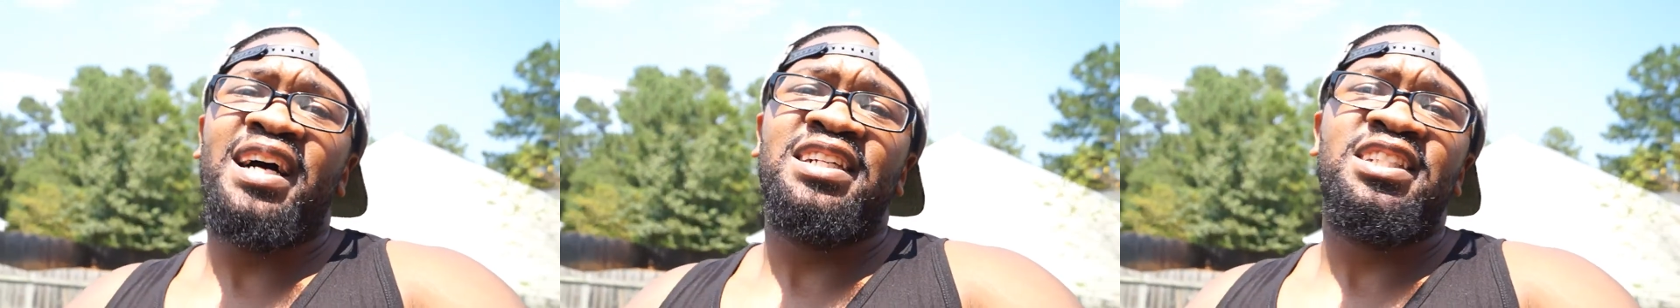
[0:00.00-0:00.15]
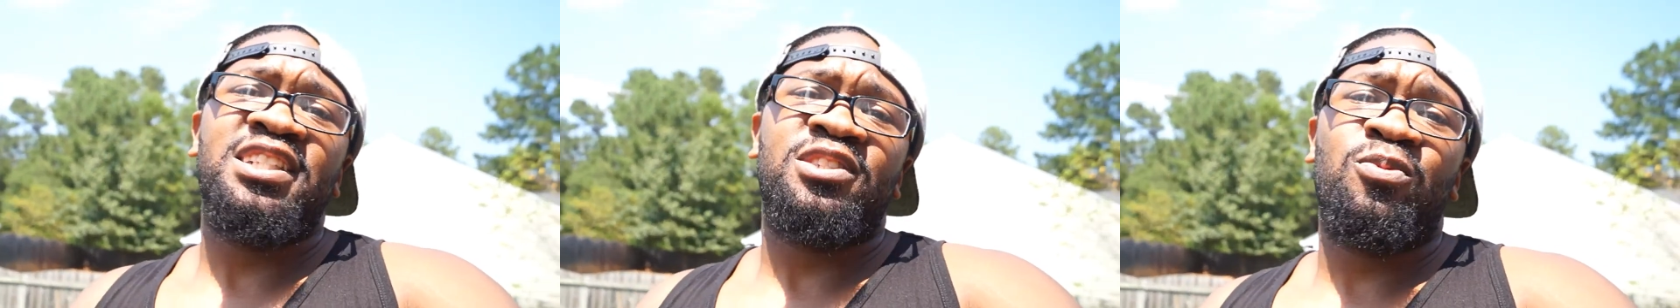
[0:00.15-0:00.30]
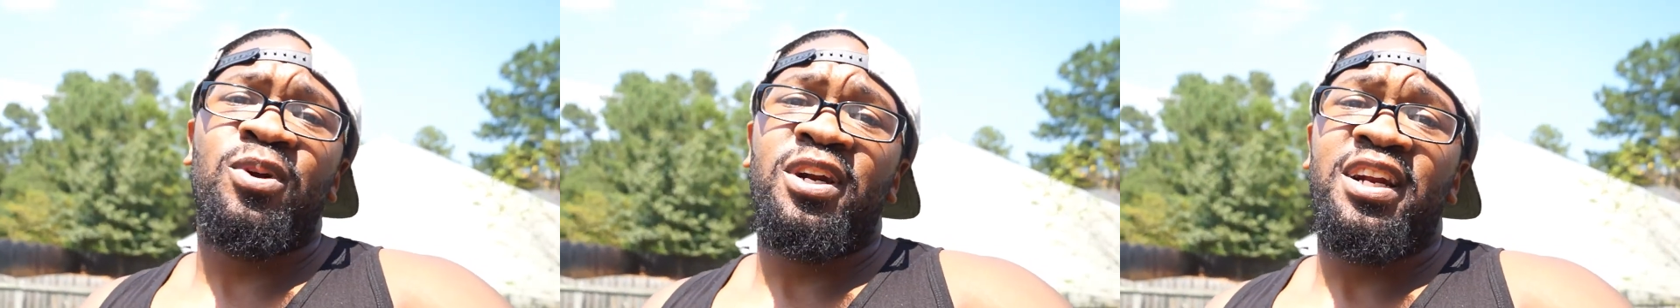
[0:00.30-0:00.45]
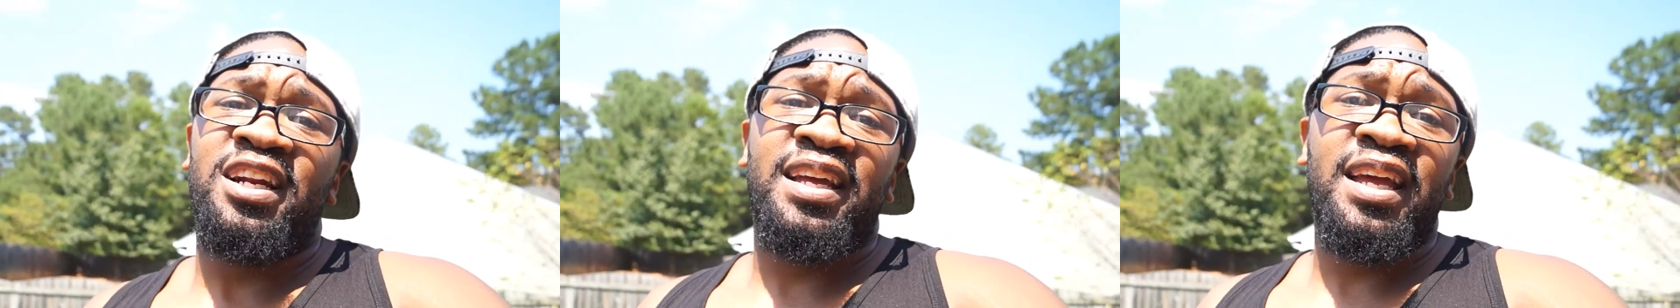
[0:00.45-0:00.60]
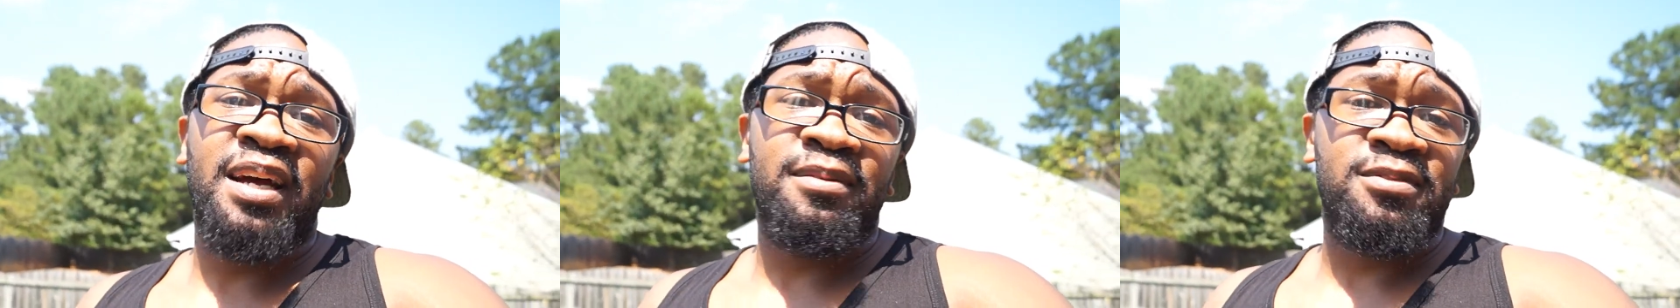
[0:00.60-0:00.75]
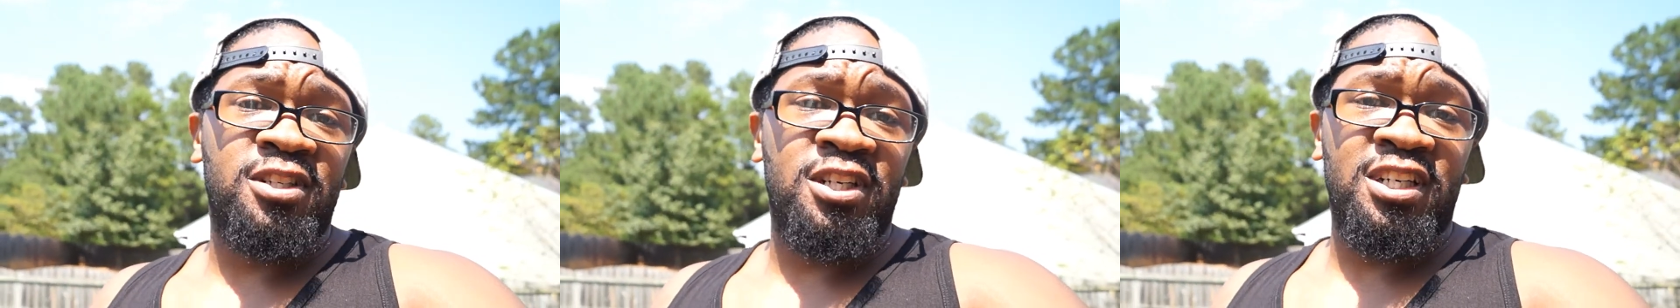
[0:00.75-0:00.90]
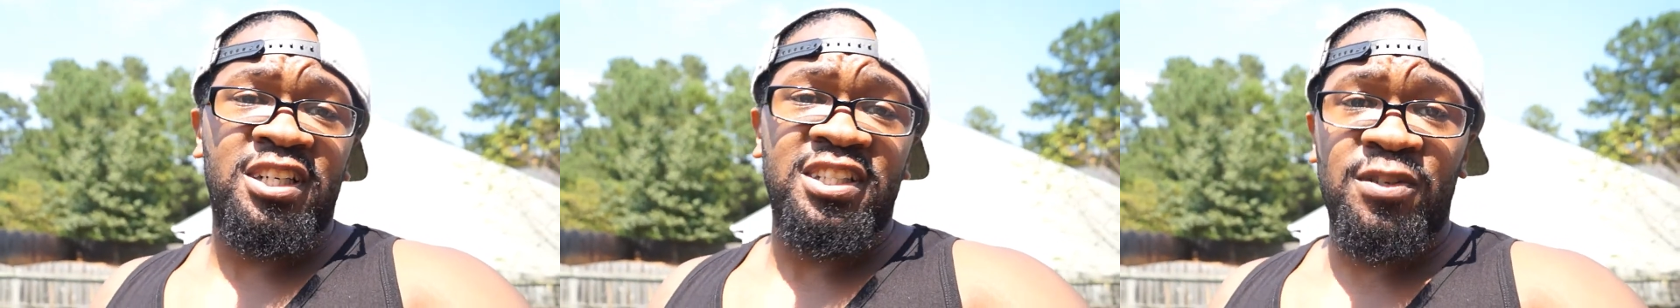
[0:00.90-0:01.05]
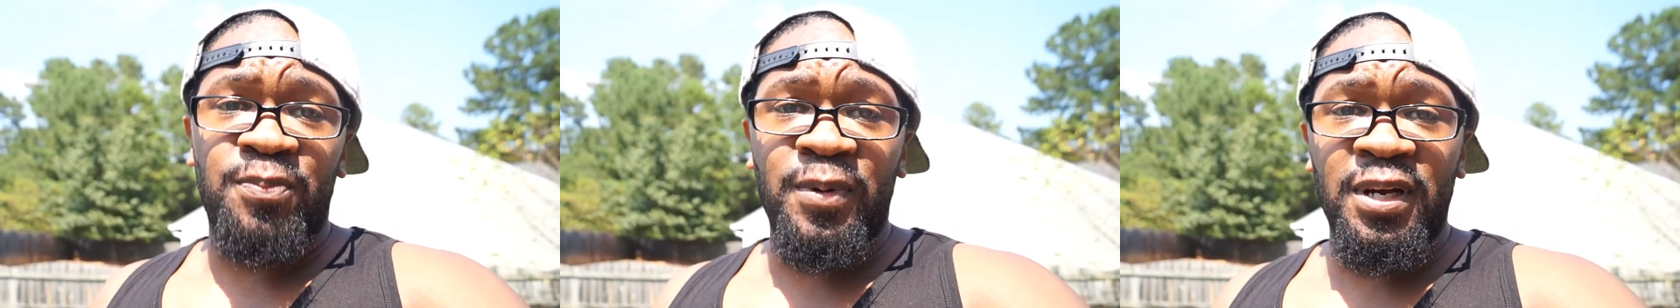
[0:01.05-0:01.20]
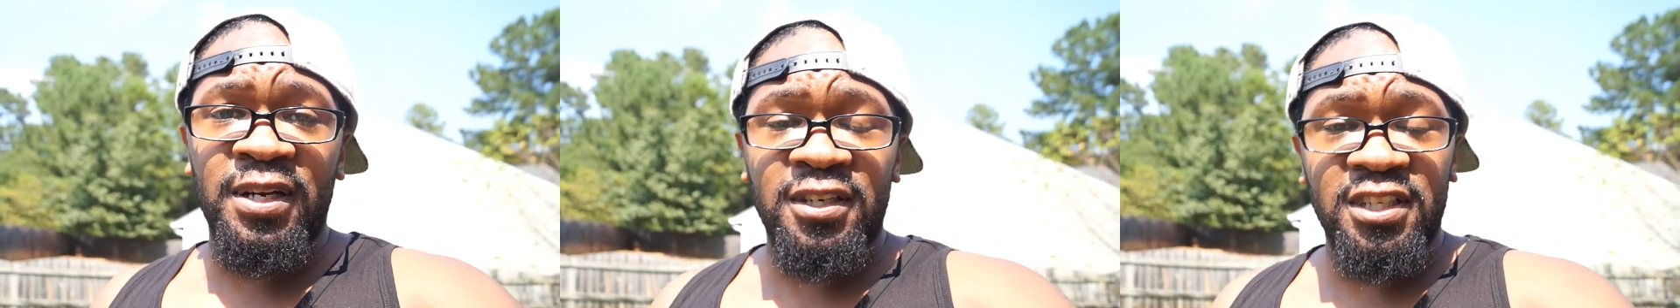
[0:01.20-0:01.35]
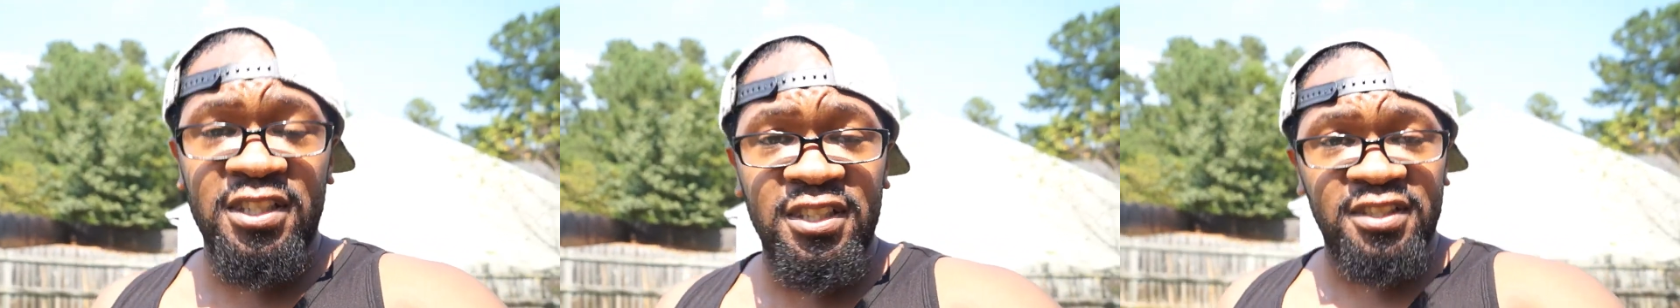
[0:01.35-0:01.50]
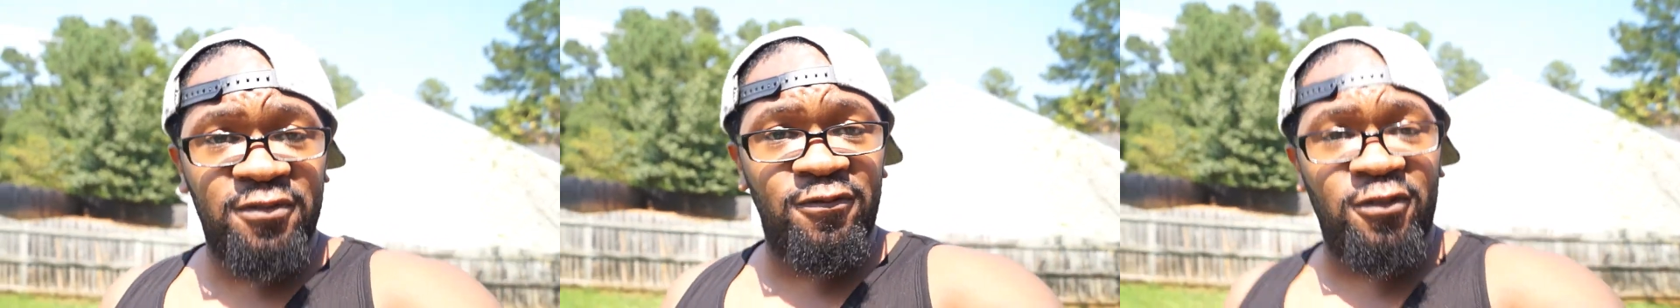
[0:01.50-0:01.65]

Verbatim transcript: I just wanted to capture experience